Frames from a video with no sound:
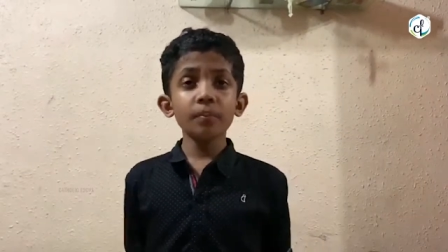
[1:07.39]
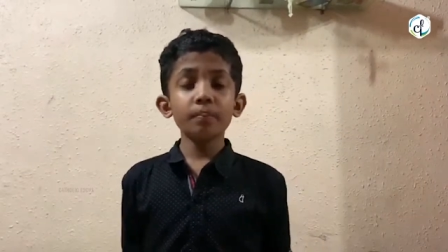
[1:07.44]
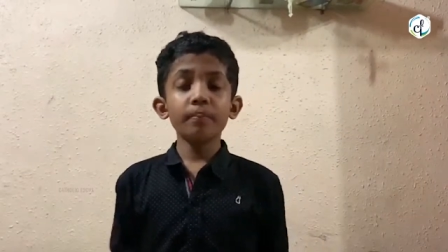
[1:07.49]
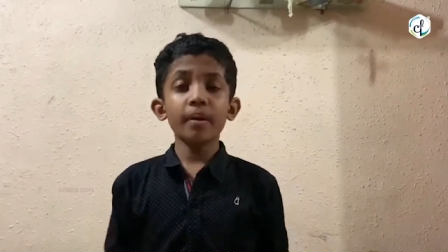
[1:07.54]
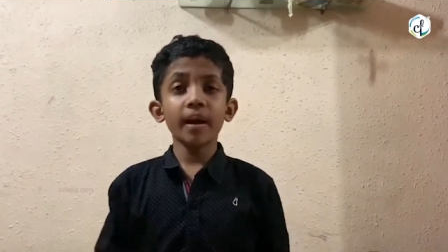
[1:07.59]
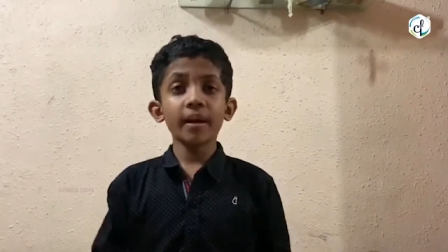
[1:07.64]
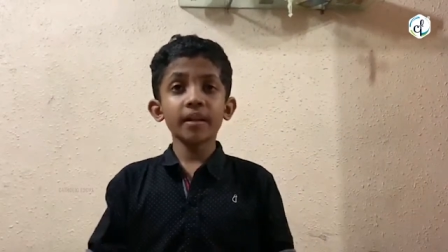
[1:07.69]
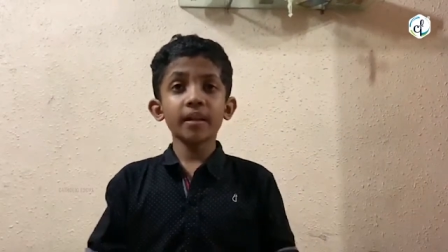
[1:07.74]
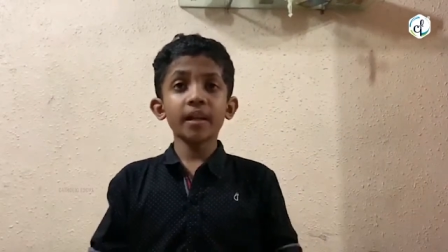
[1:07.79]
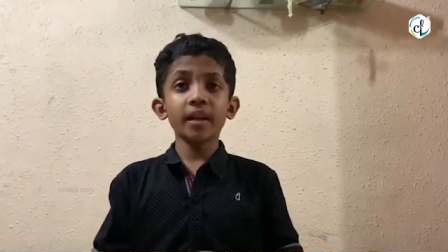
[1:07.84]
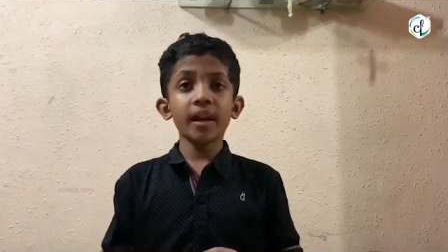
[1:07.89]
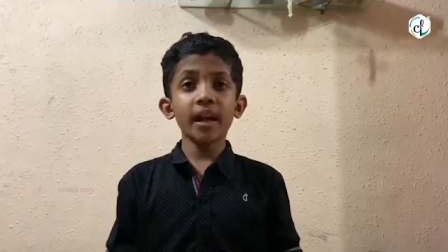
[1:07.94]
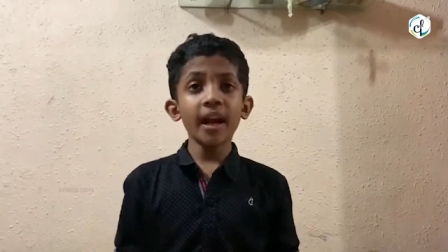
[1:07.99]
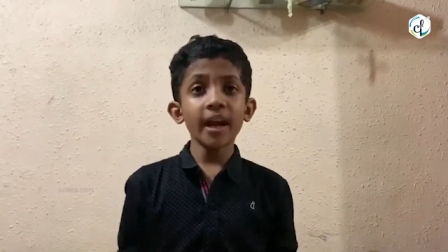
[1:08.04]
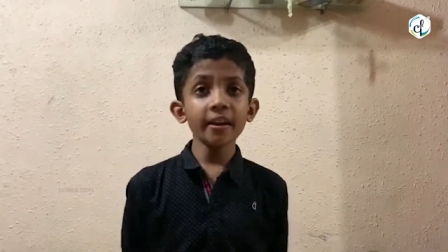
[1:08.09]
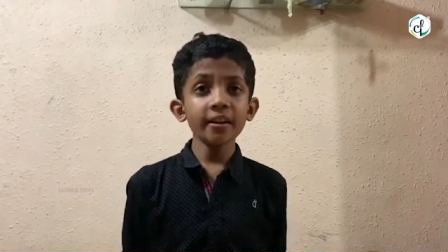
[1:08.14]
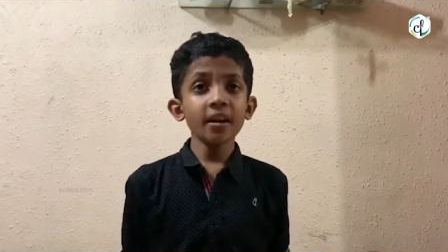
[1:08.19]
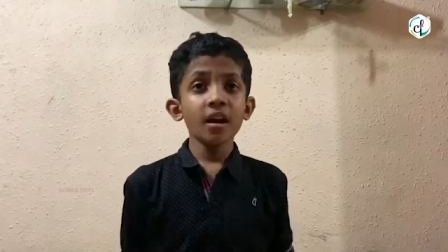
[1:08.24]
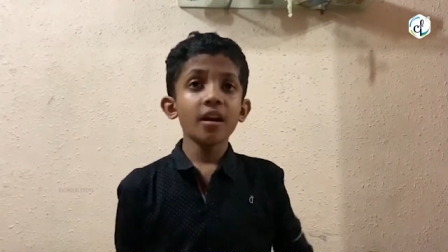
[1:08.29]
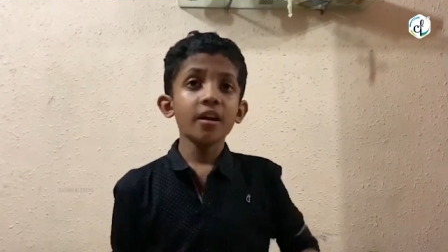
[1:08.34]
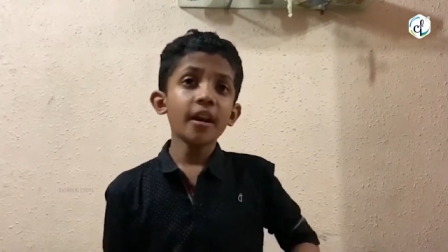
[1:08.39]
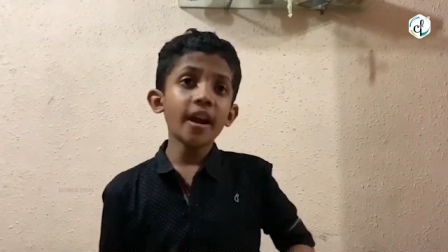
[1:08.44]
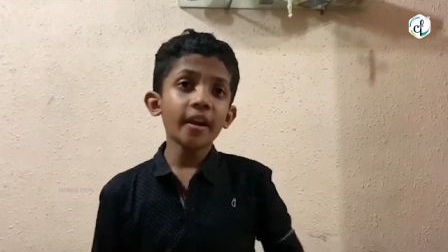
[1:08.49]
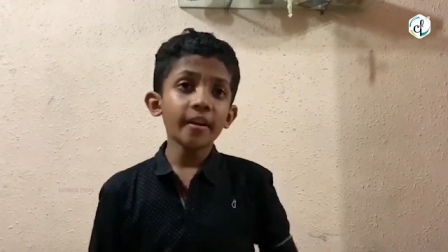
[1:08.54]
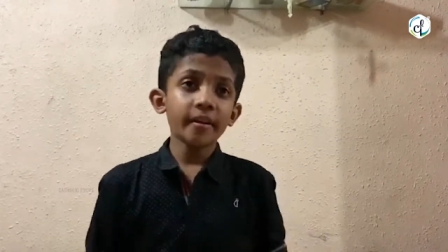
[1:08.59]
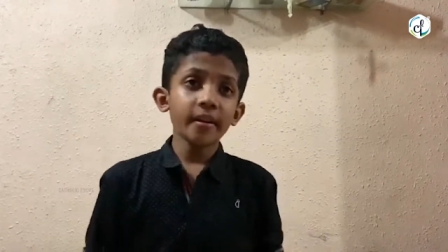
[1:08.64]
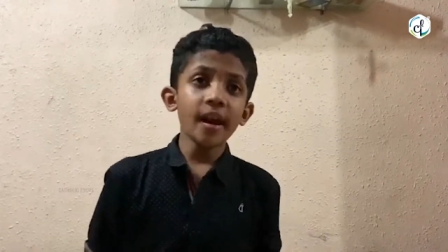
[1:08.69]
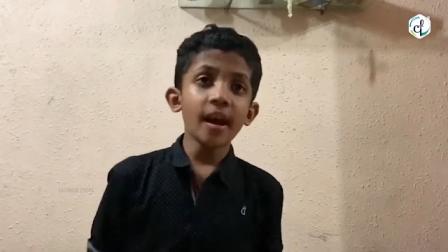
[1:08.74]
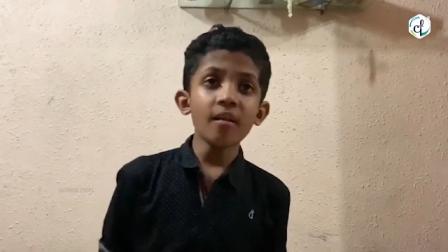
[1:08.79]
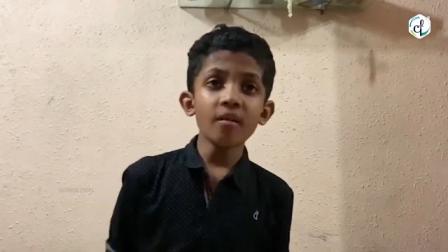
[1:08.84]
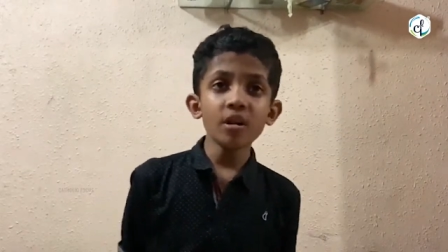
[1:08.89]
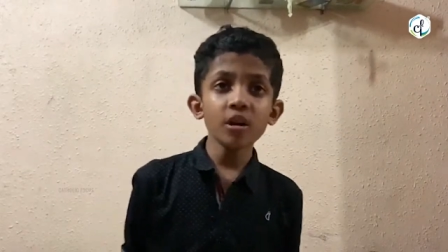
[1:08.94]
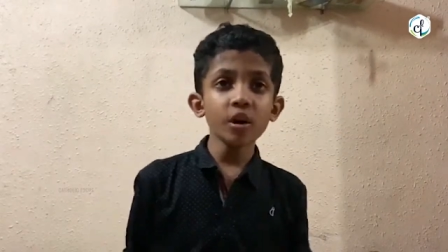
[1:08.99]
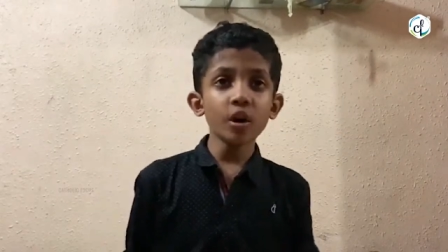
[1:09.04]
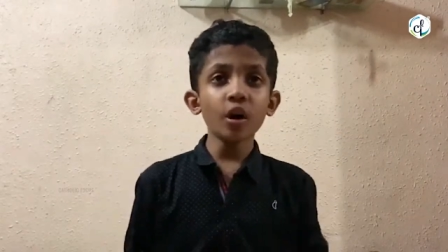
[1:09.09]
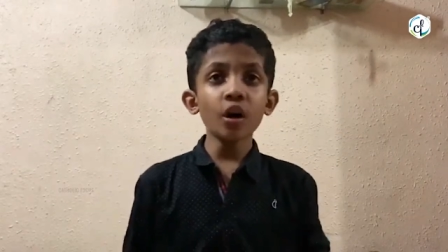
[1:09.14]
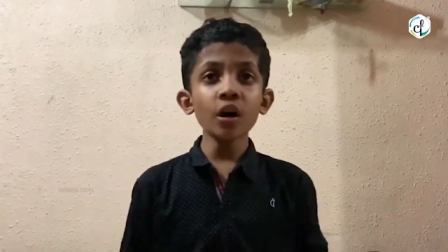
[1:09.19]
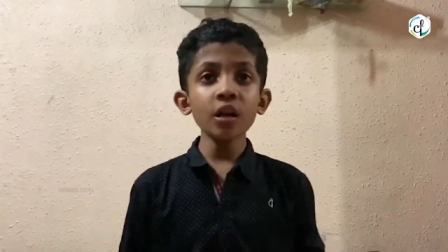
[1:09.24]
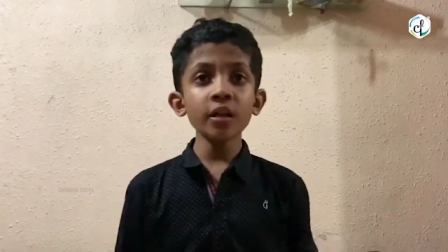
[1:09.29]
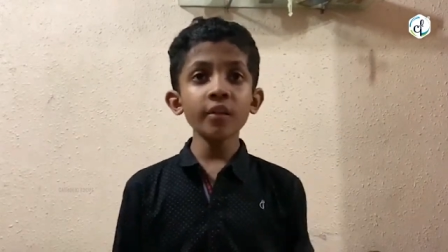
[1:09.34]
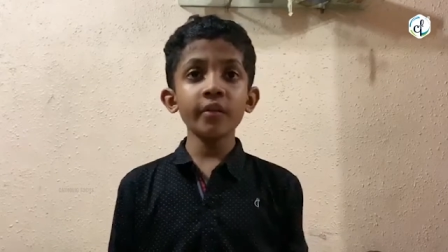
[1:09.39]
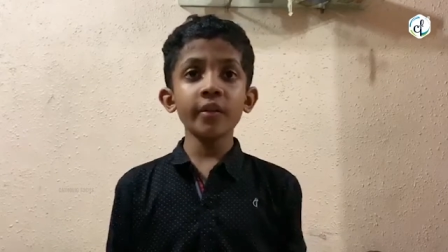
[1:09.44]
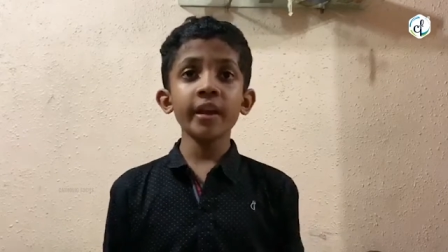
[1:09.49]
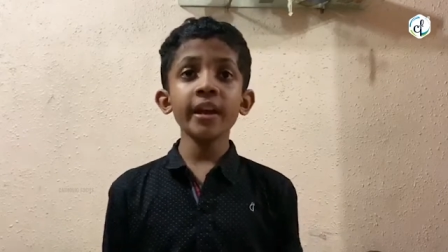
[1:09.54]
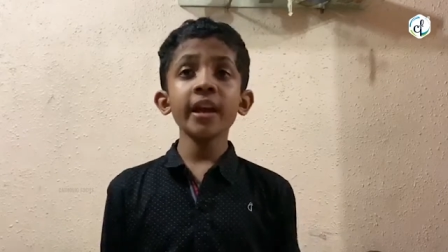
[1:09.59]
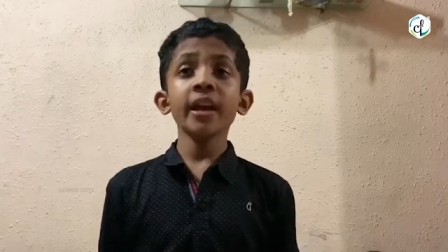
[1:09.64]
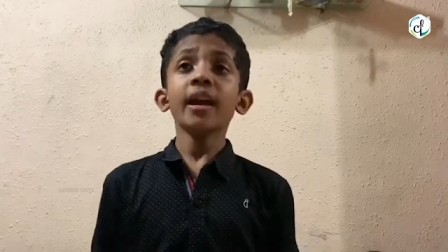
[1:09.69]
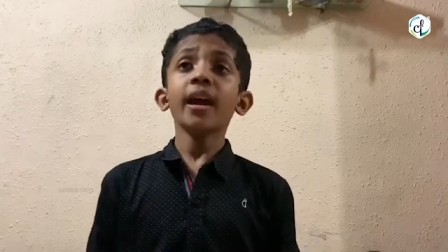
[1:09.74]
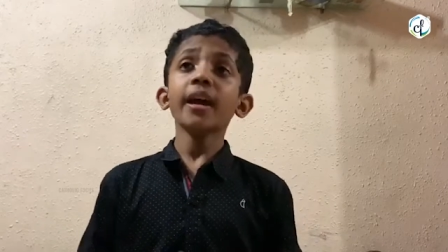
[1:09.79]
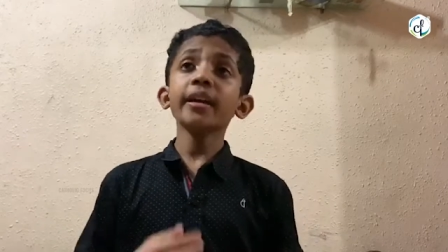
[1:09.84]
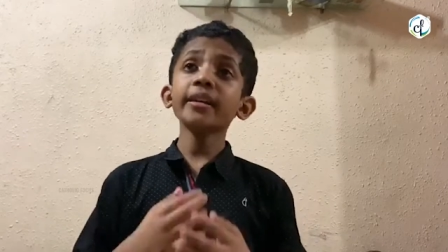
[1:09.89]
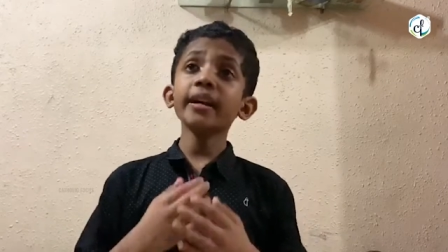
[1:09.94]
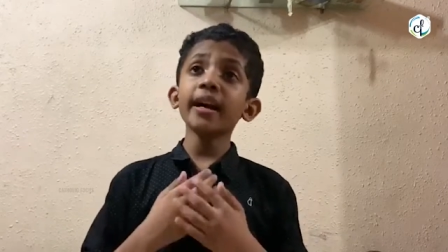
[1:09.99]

by the night, that travelled all the way and